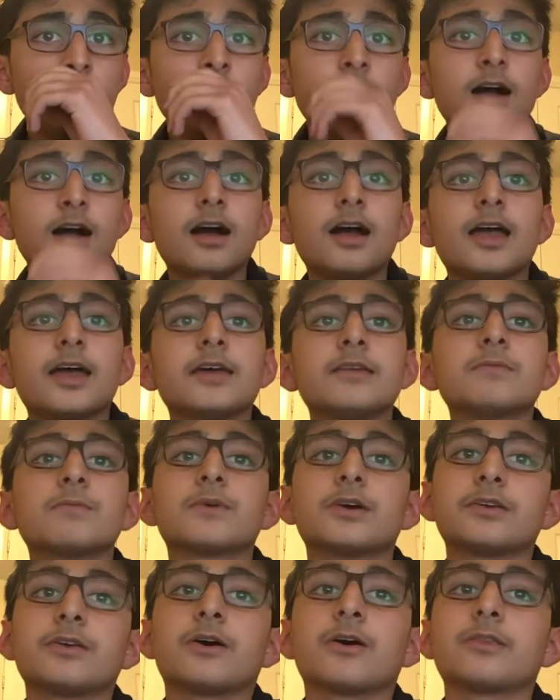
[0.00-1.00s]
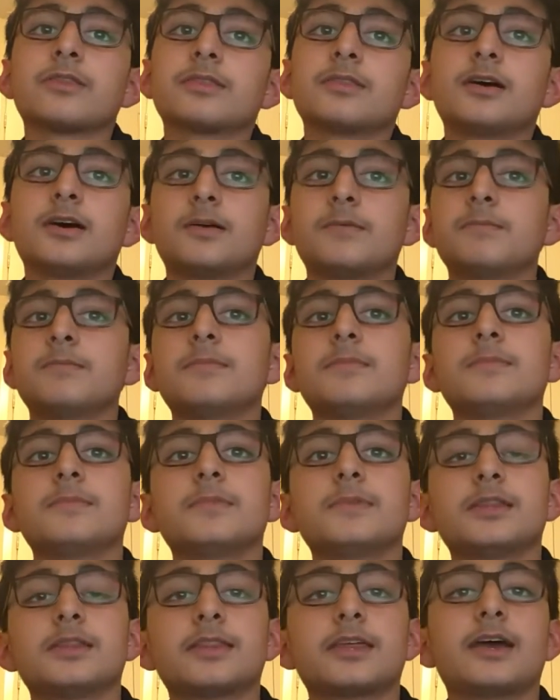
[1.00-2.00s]
and whatnot.
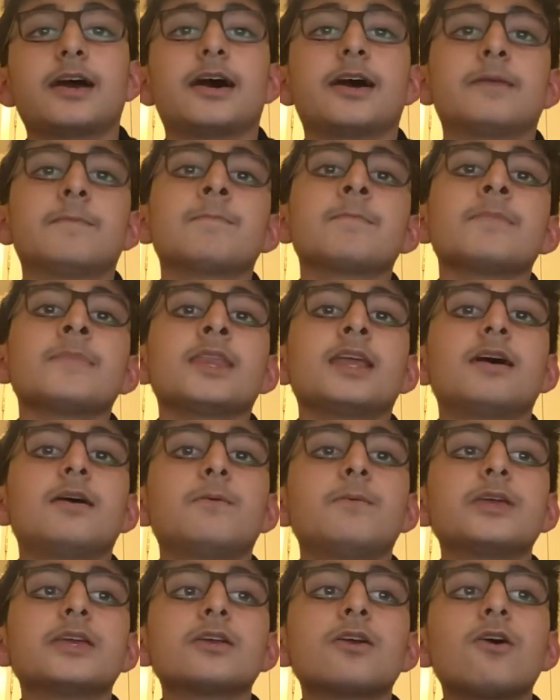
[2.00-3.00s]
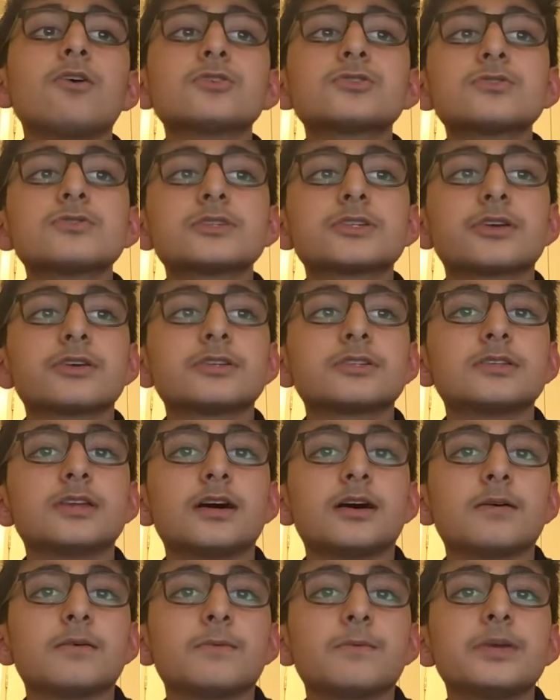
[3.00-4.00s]
They had. We can also start.
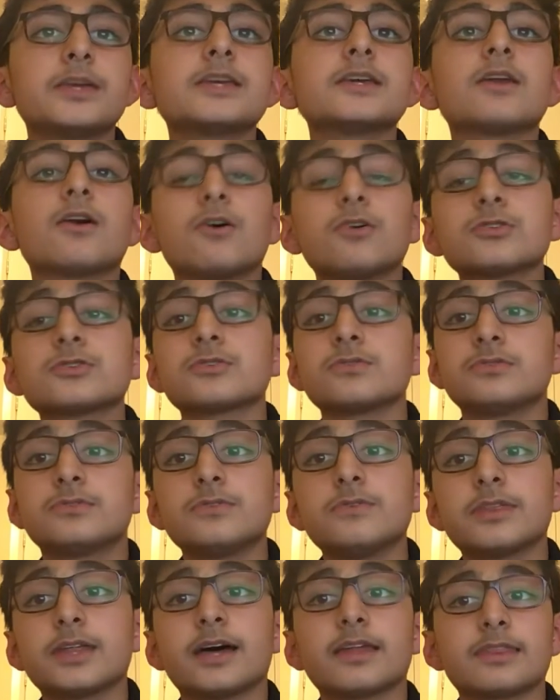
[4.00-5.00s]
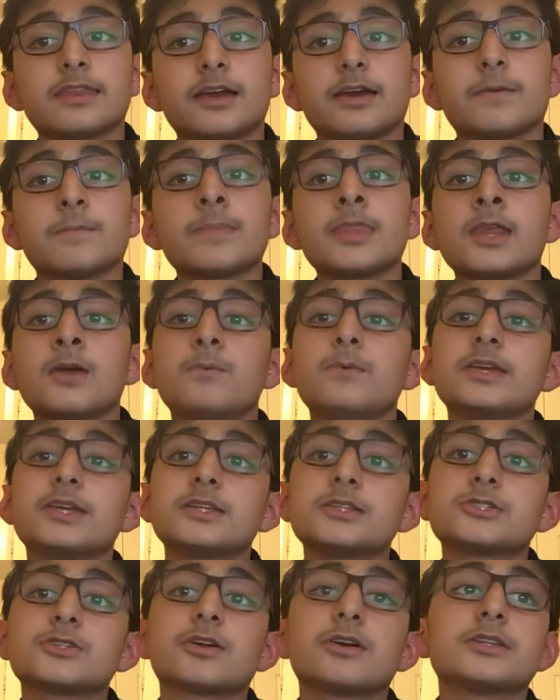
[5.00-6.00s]
We can also do that there. We
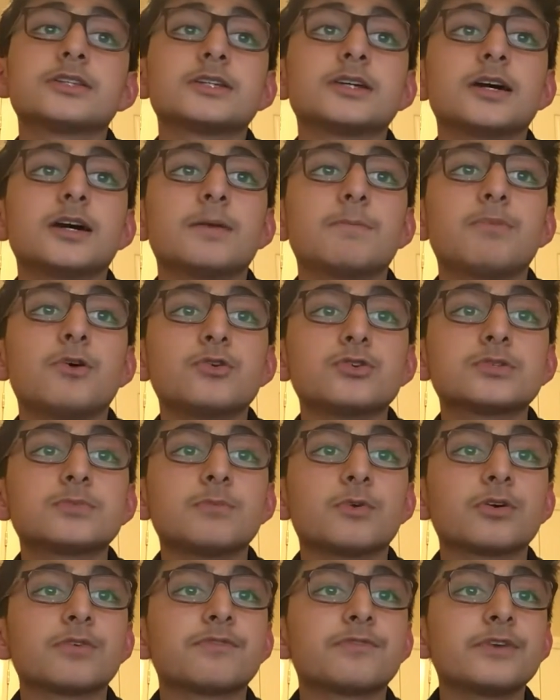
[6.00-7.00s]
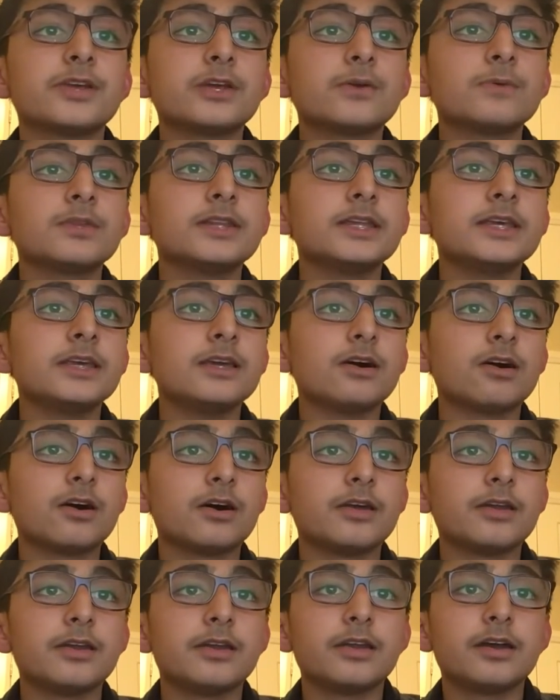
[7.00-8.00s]
can start to post more frequently
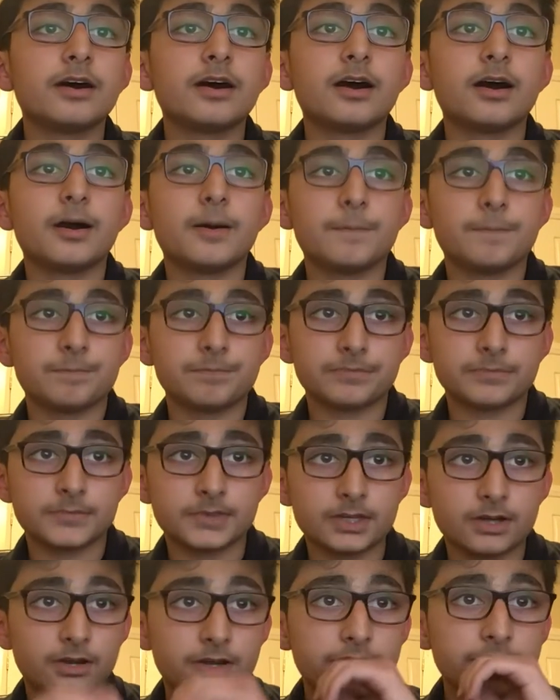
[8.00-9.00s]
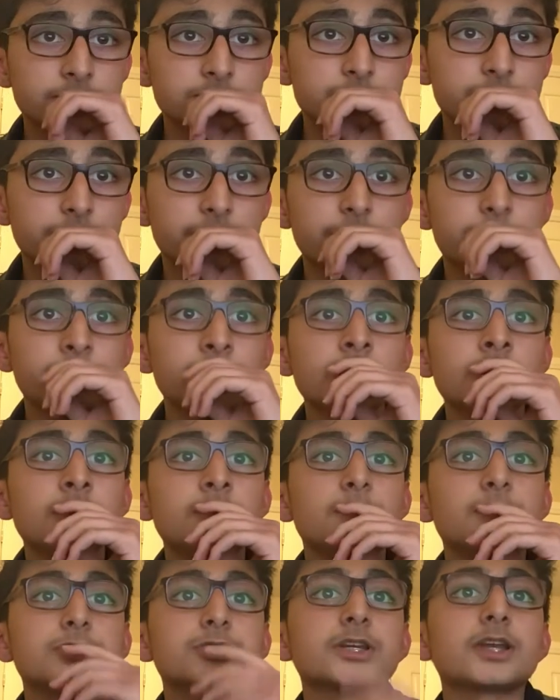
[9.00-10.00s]
on Instagram,
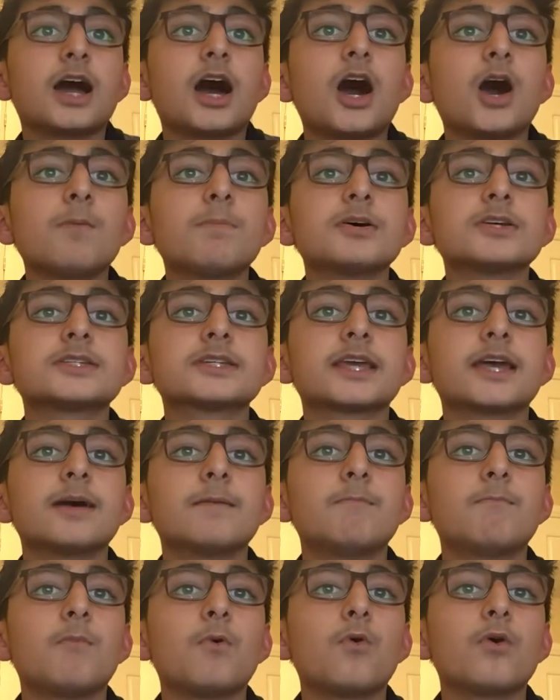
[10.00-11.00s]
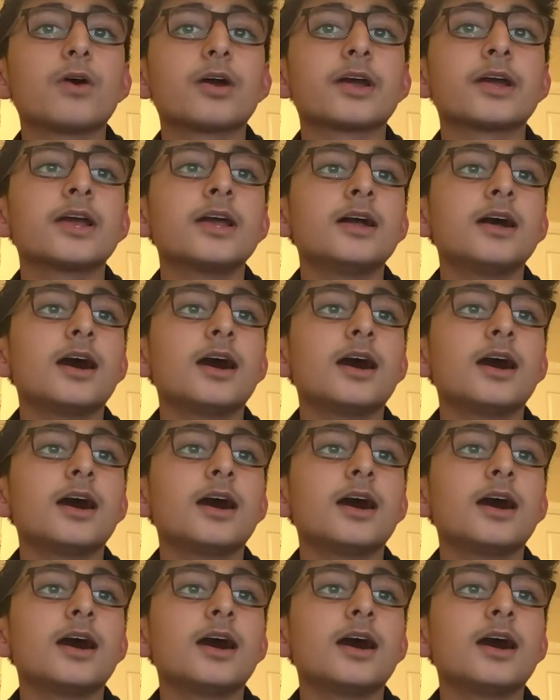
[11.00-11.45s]
which can help us get more